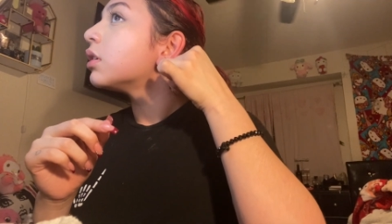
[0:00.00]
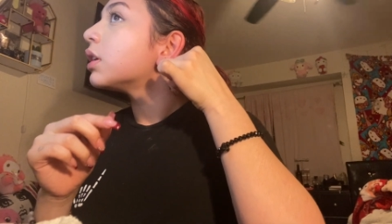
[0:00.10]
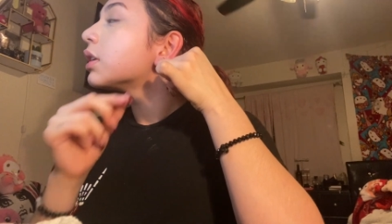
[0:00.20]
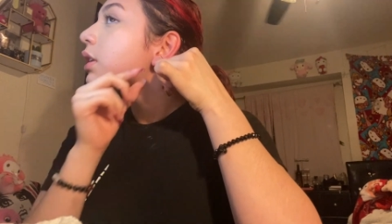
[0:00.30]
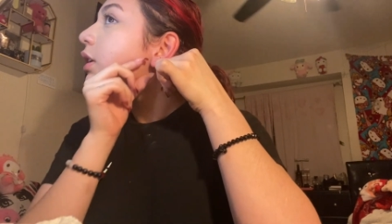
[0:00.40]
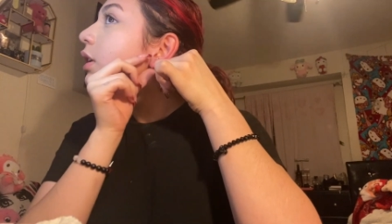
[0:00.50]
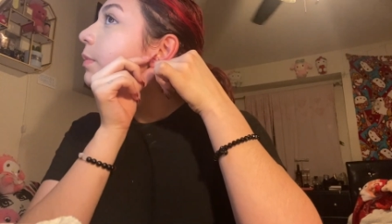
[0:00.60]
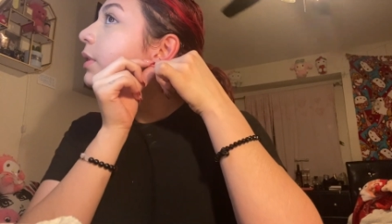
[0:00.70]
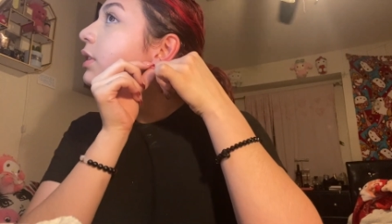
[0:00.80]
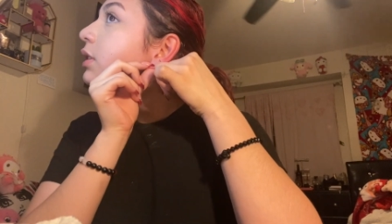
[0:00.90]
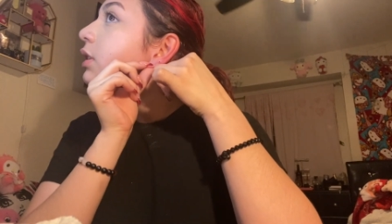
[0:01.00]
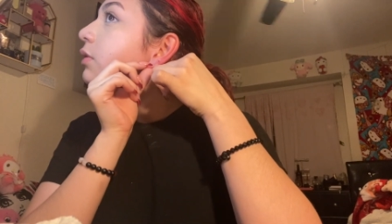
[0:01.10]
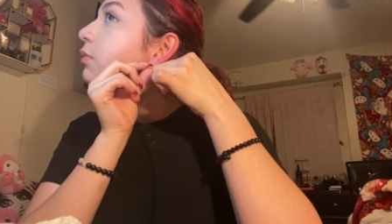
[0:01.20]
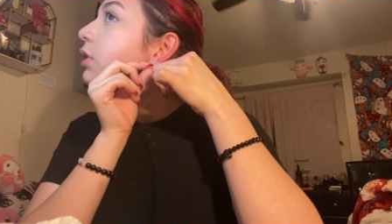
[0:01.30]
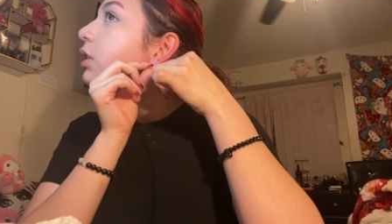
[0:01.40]
I think I pierced this
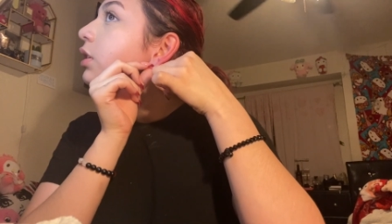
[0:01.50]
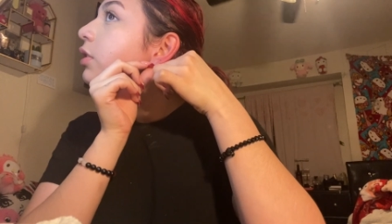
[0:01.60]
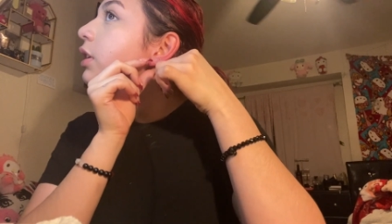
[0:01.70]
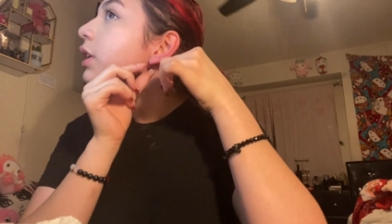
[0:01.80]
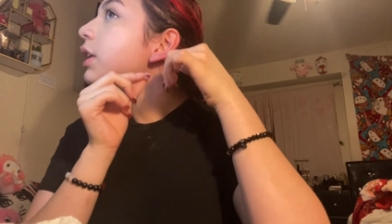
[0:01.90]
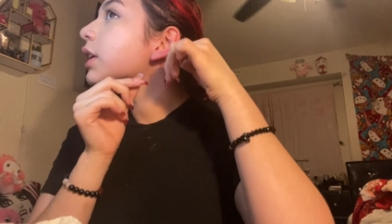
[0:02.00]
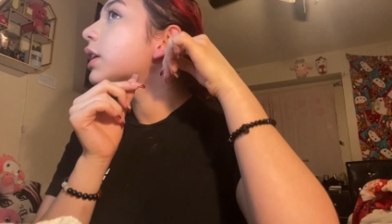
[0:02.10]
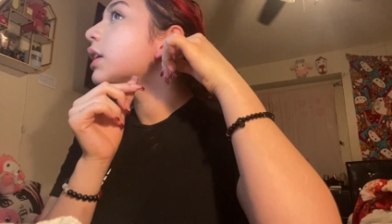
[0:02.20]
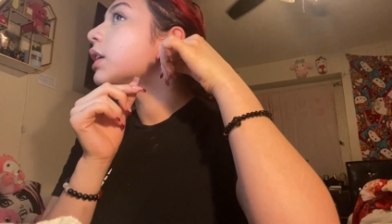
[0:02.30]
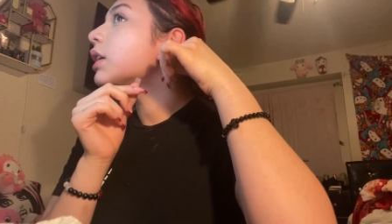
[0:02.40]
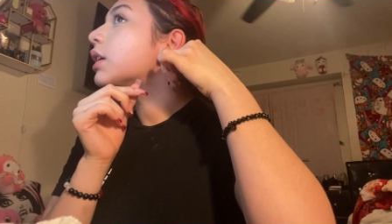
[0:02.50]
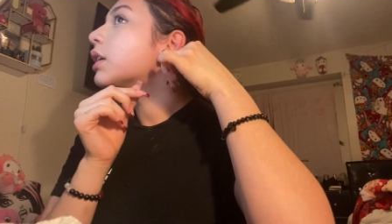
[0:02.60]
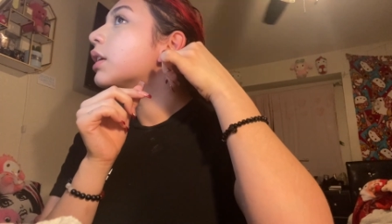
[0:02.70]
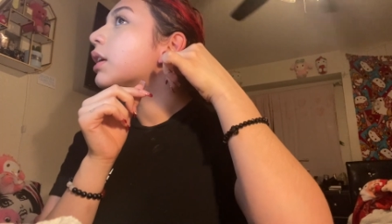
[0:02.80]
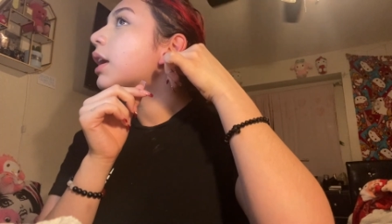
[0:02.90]
one
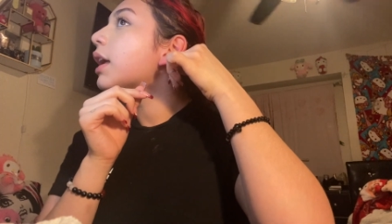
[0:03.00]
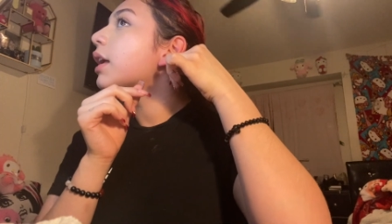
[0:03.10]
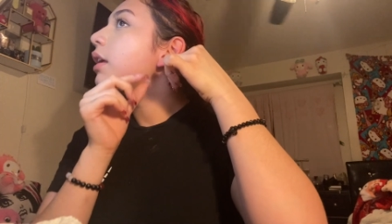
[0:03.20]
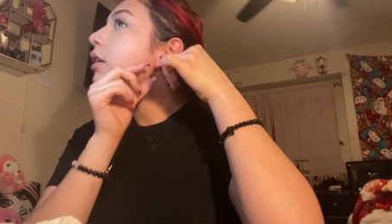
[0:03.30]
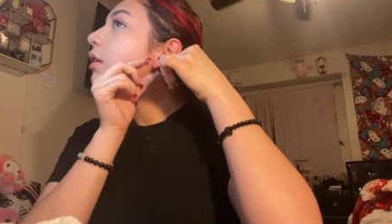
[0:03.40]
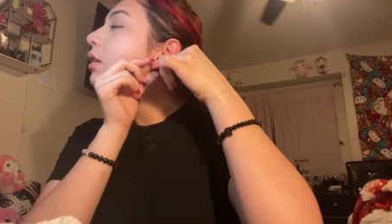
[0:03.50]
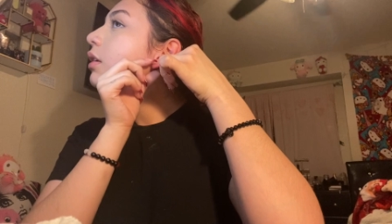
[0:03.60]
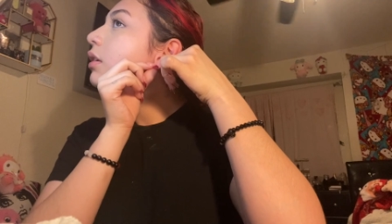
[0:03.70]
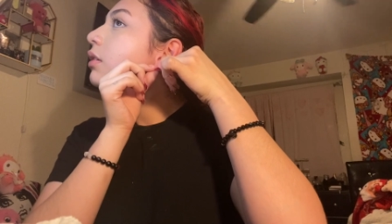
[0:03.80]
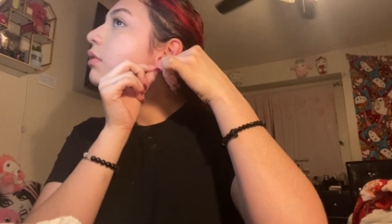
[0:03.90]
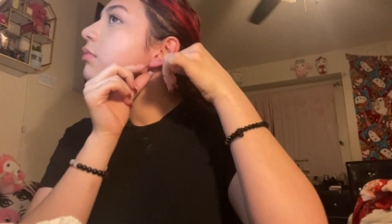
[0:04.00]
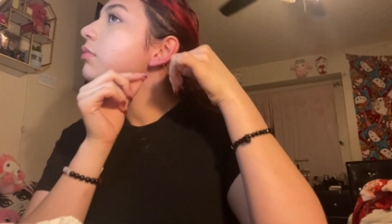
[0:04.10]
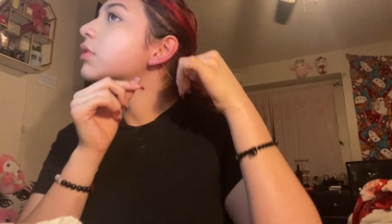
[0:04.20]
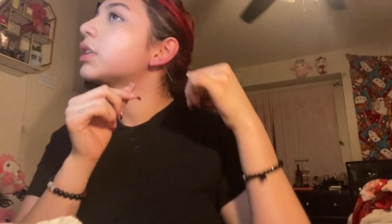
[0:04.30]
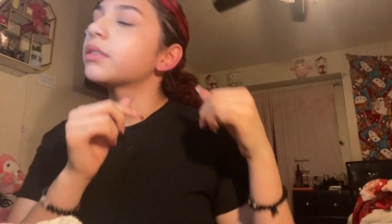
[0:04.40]
crooked L.
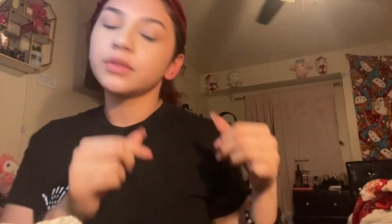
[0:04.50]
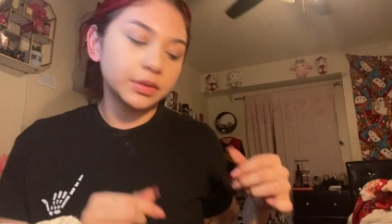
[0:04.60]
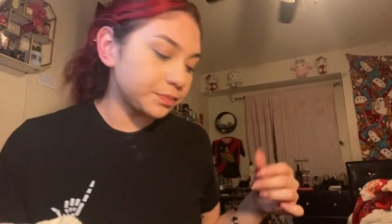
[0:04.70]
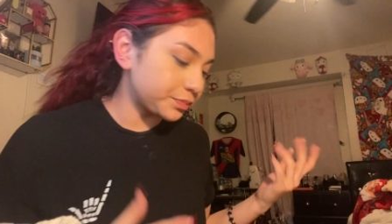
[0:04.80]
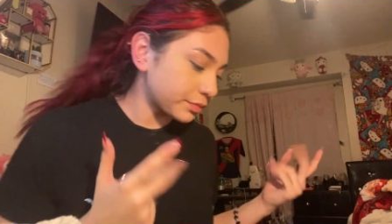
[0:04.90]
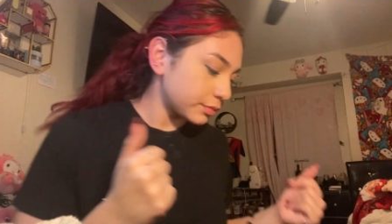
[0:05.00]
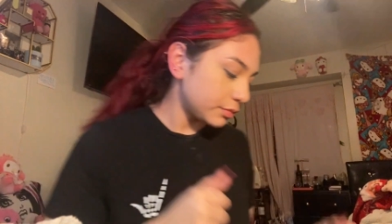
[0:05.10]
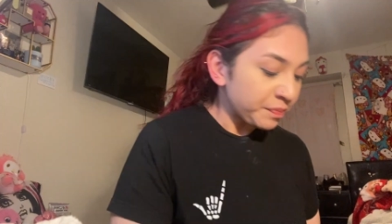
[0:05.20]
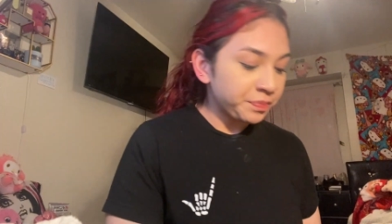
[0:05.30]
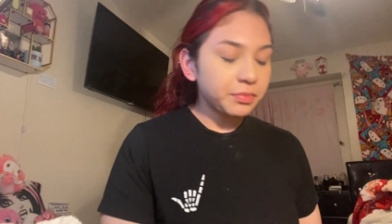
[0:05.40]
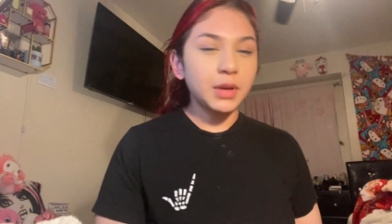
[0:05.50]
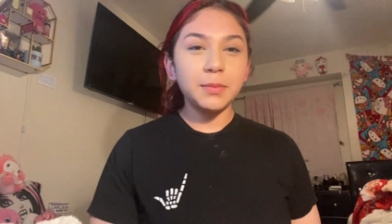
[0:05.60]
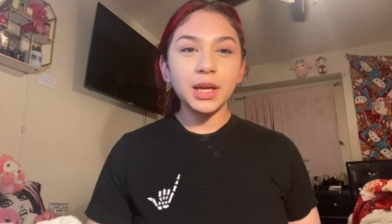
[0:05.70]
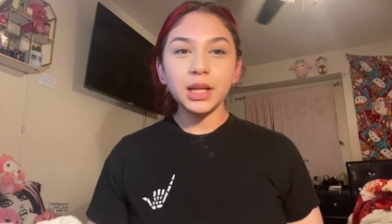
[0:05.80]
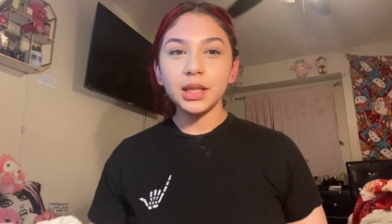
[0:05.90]
Whatever.
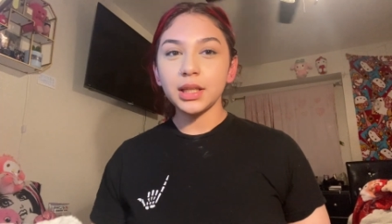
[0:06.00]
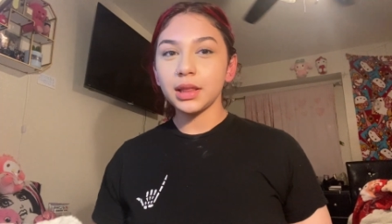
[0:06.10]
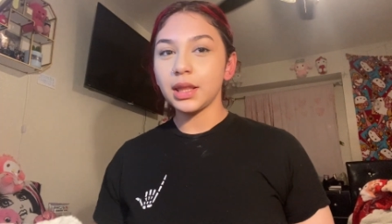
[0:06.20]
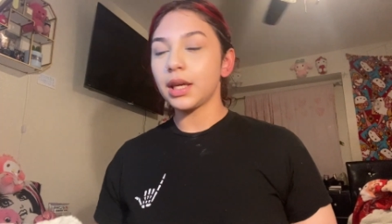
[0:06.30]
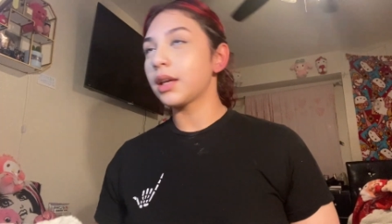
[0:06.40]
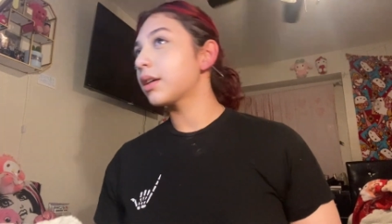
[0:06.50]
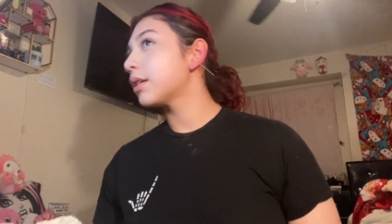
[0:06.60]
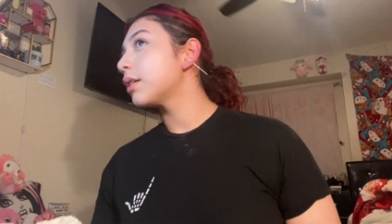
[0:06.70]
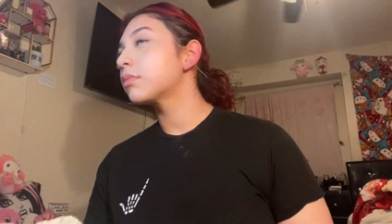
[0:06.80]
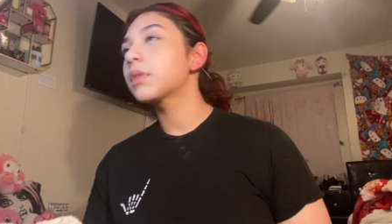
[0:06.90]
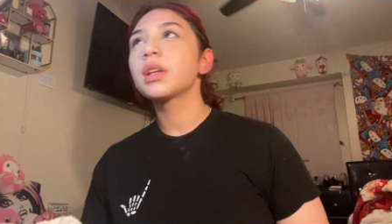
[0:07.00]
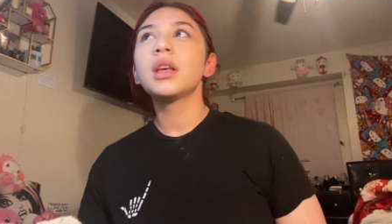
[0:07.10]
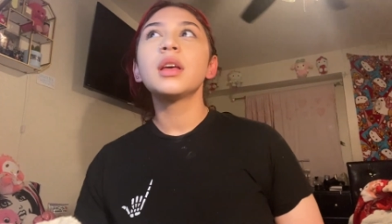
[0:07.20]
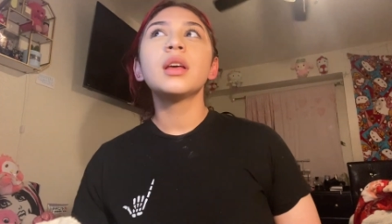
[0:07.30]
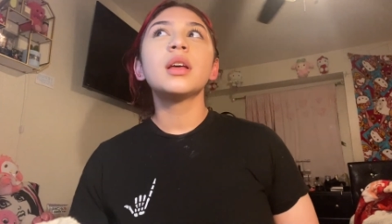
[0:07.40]
Maybe I need to think.
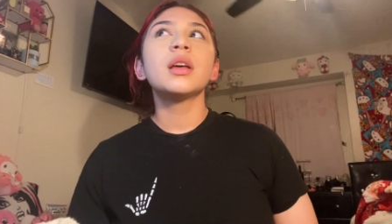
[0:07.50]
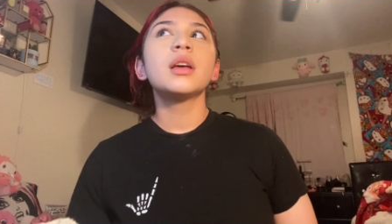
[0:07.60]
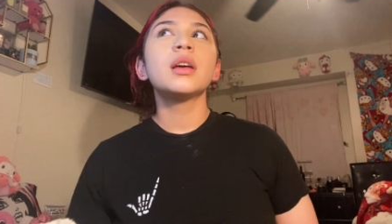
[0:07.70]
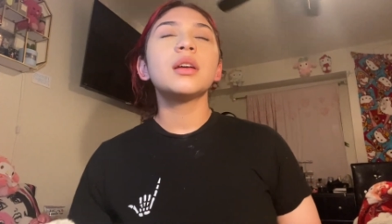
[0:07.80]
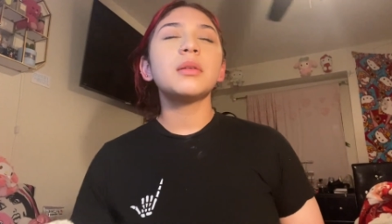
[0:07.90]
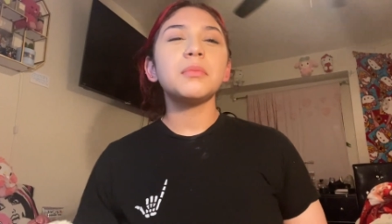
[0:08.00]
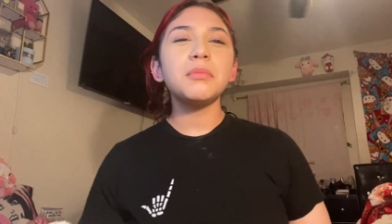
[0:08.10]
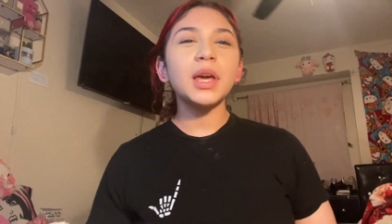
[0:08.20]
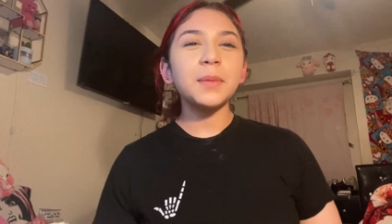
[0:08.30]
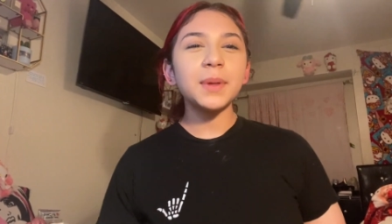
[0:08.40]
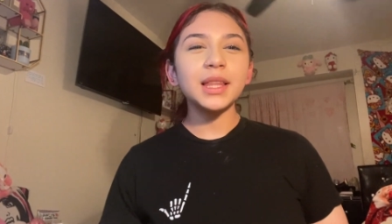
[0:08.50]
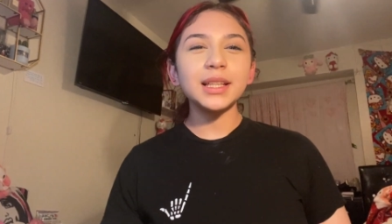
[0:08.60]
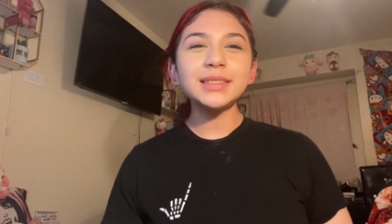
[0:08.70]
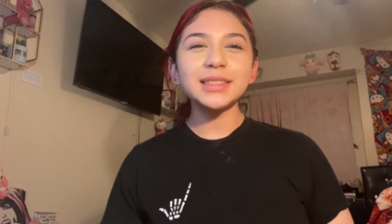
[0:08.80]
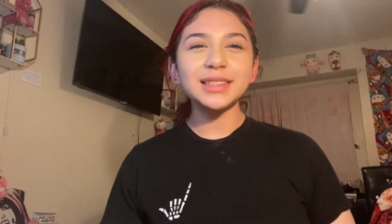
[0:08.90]
Maybe
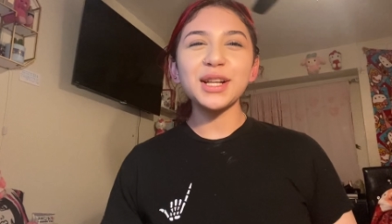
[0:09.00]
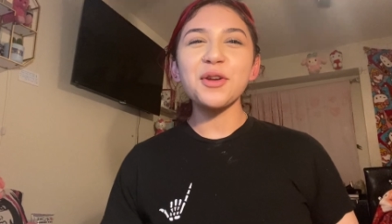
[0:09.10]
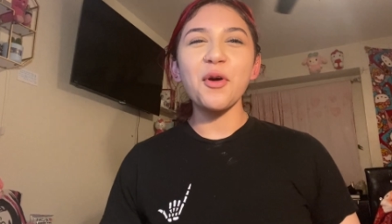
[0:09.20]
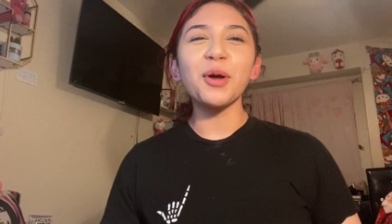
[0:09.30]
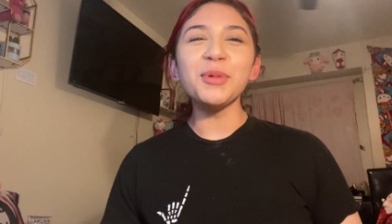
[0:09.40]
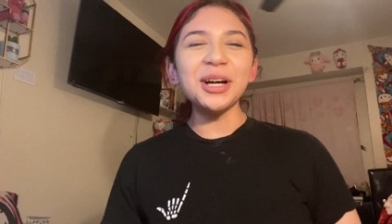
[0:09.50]
this isn't normal.